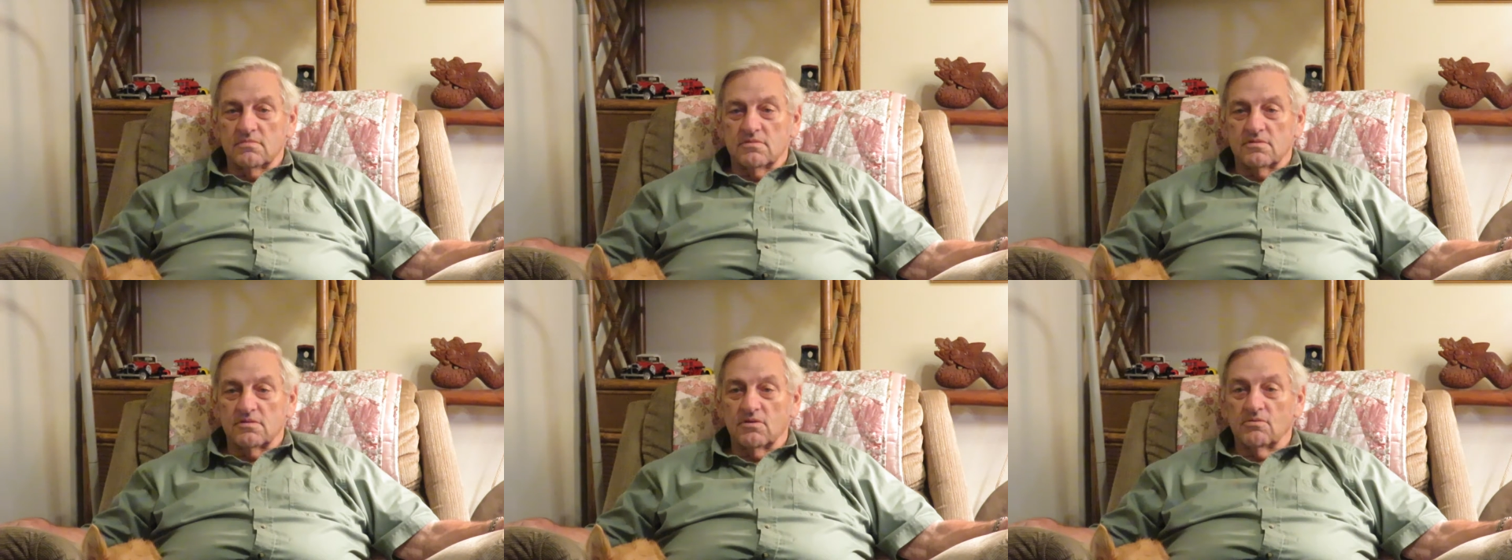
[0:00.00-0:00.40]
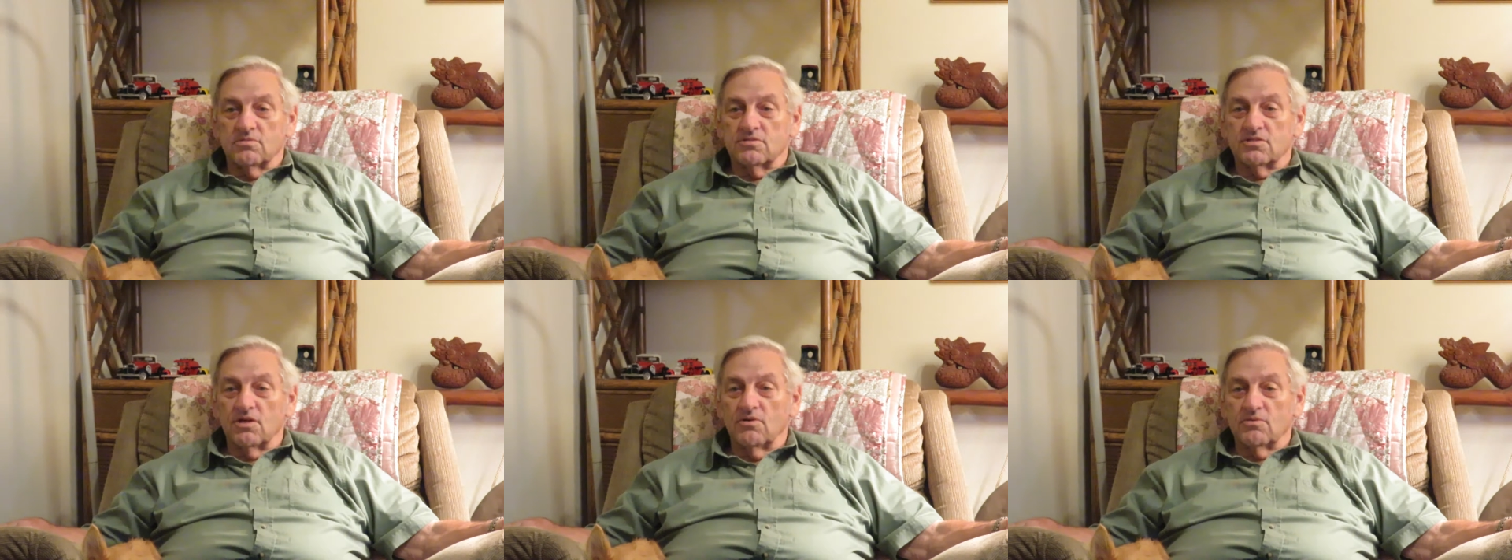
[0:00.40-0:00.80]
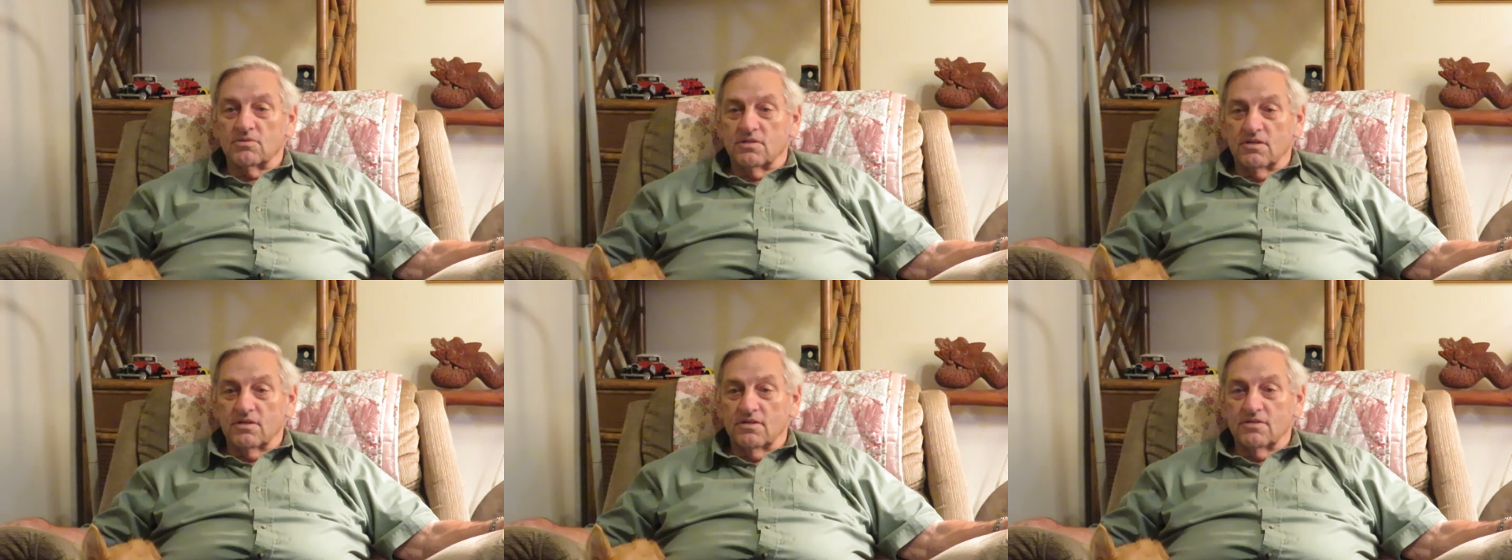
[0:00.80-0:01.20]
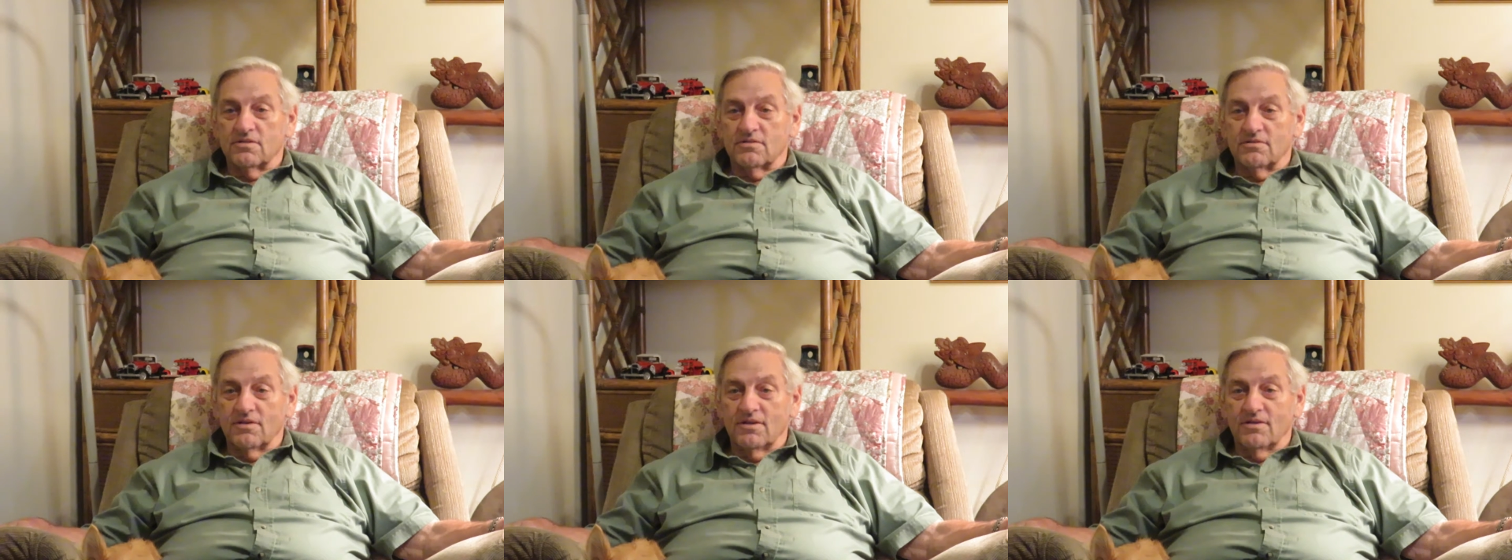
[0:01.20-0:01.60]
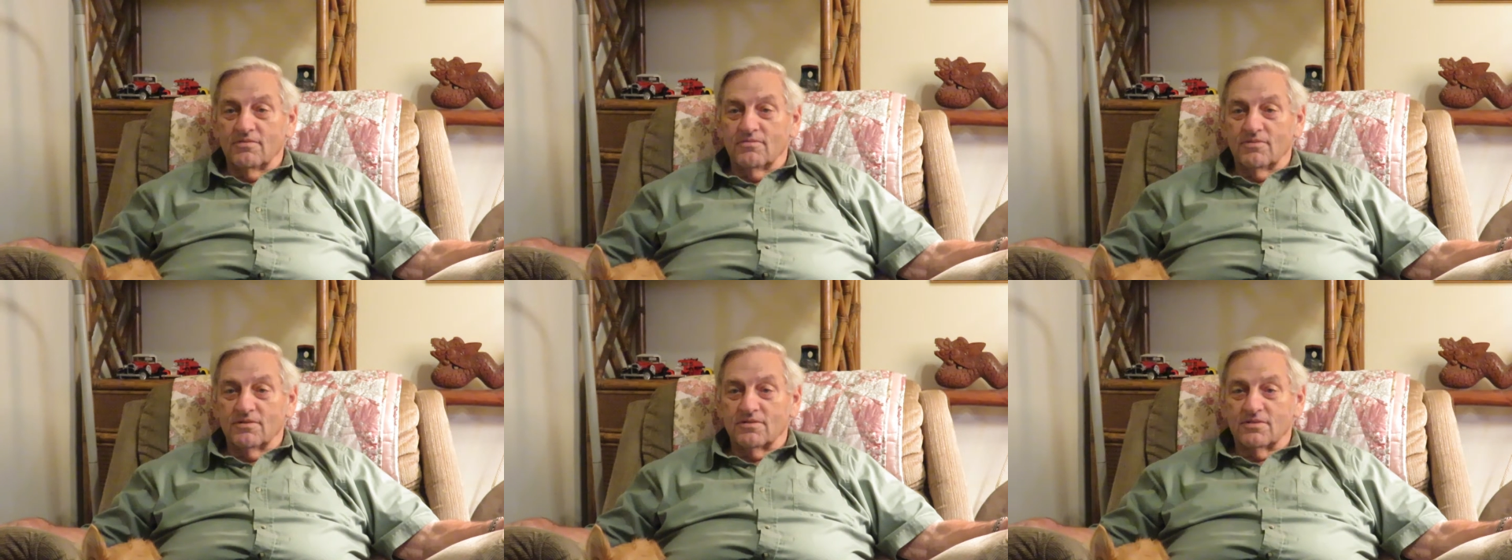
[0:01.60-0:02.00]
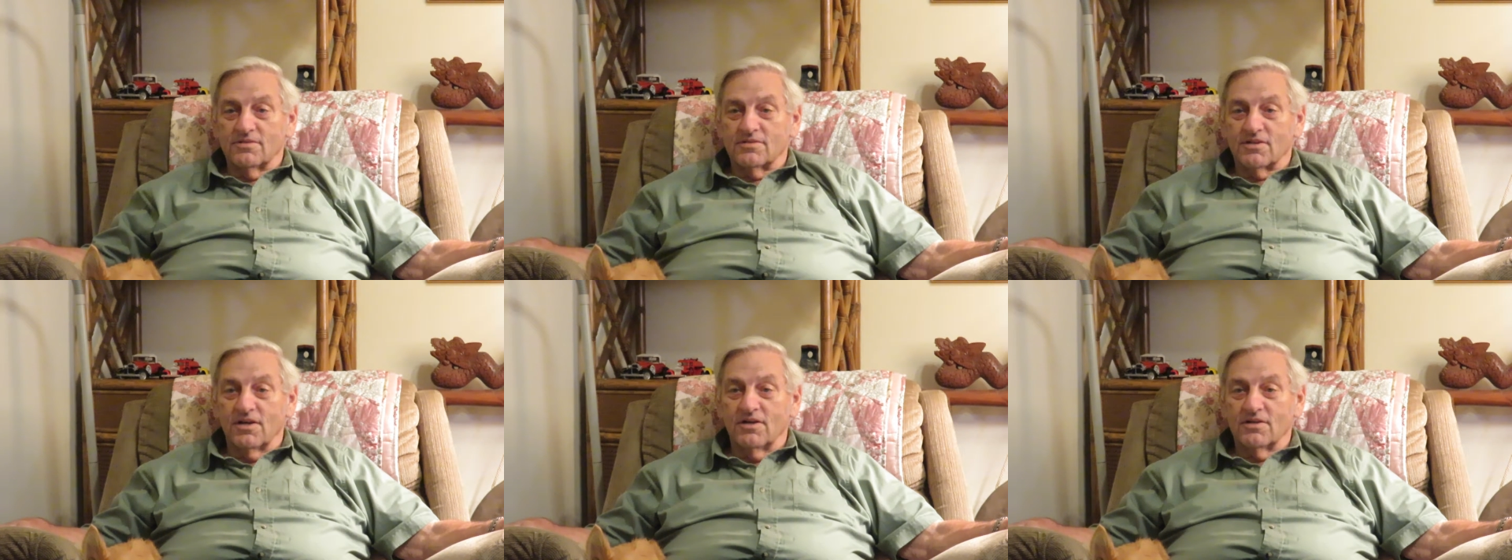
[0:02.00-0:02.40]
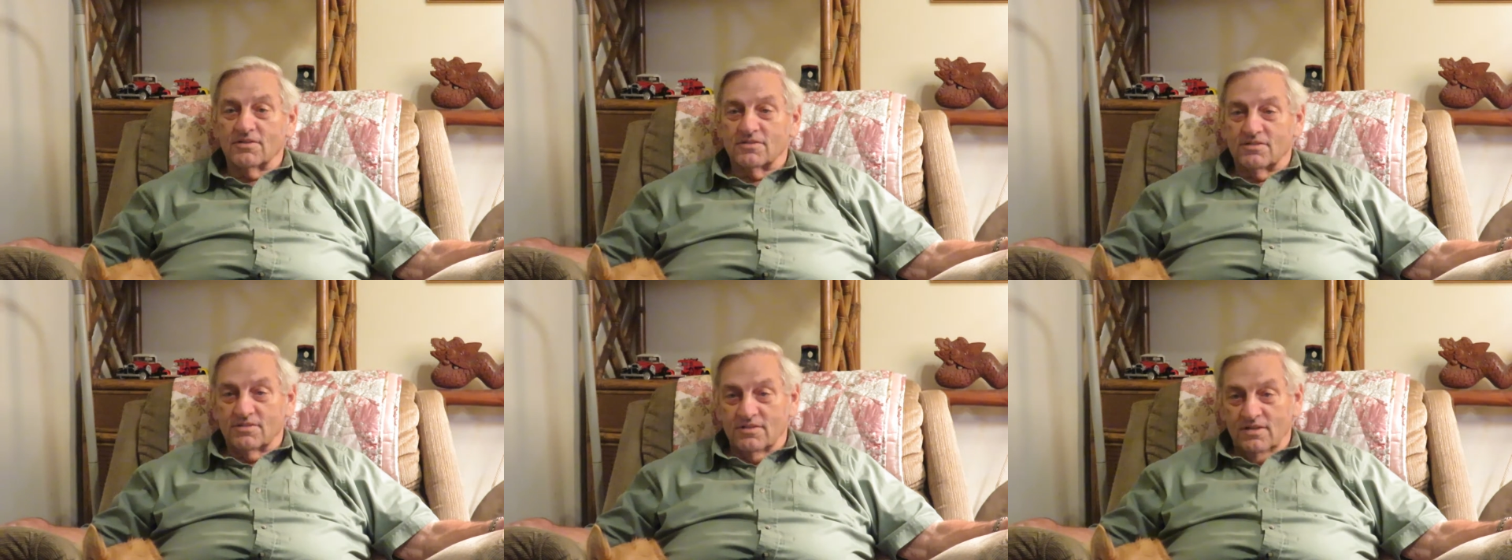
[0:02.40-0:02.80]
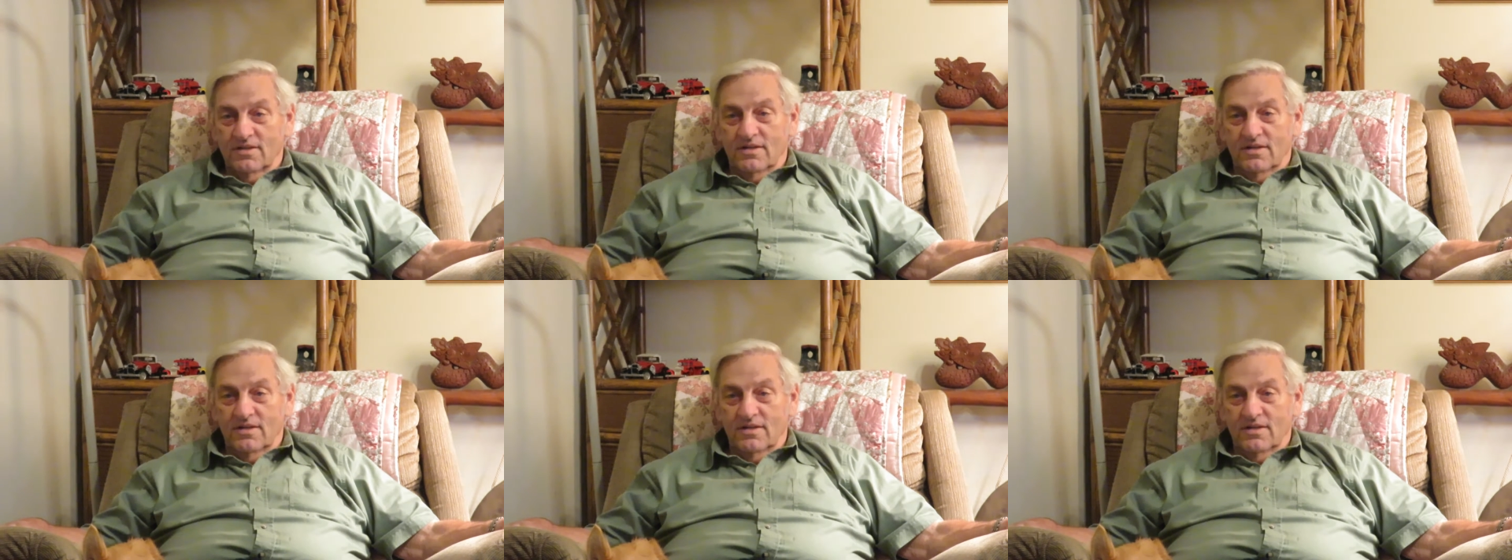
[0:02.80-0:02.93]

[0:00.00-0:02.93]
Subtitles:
so soaked in this with the skunks,